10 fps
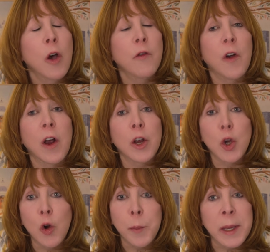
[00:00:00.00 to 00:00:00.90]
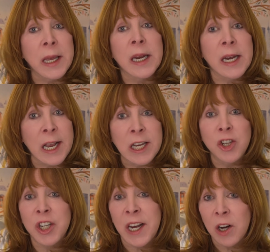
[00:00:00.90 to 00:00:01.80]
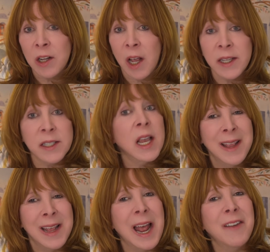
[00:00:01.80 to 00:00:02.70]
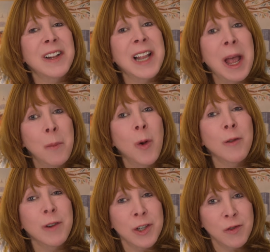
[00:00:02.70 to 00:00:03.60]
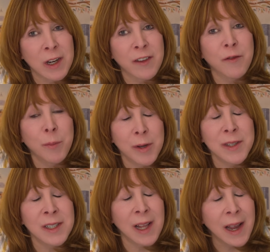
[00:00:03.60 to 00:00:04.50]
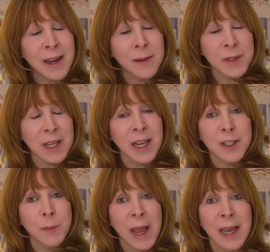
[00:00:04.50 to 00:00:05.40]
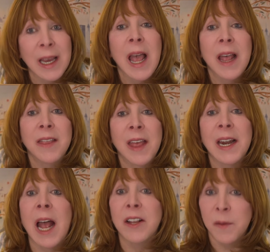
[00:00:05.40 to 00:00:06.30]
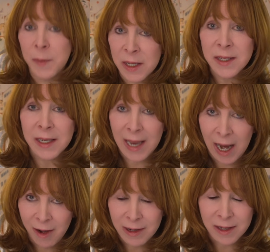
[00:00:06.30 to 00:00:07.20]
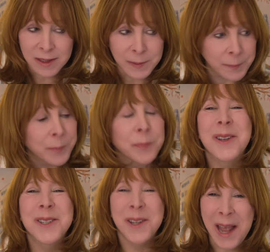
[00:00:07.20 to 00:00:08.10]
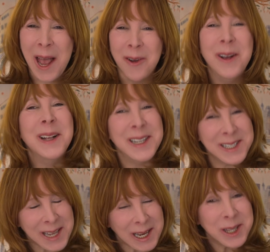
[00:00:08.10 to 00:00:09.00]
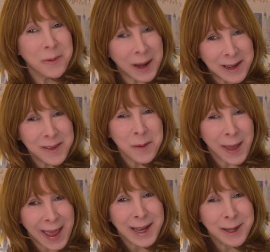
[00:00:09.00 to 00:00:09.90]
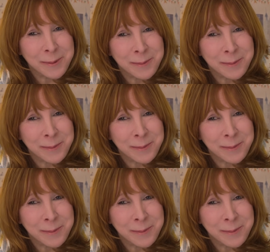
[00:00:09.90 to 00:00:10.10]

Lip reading: for European and Asian airlines that have a lot more restrictive personal item size bag than our domestic carriers. So now let's take the weight of the bag.